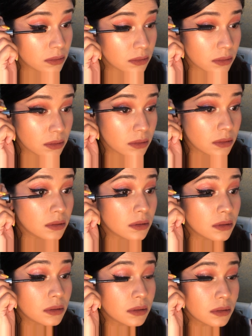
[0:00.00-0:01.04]

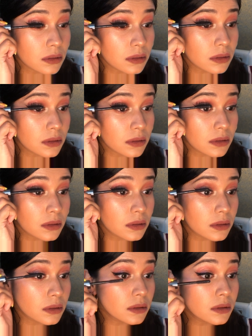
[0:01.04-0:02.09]

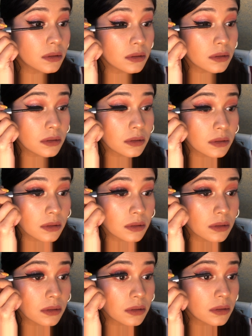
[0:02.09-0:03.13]

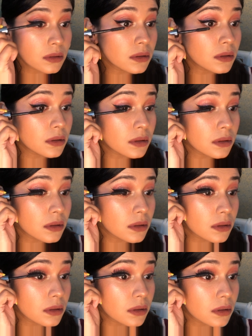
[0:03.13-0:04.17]

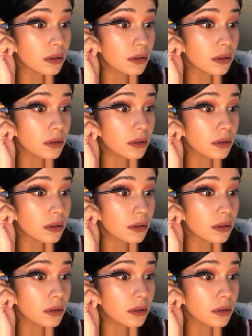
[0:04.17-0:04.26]
(silence)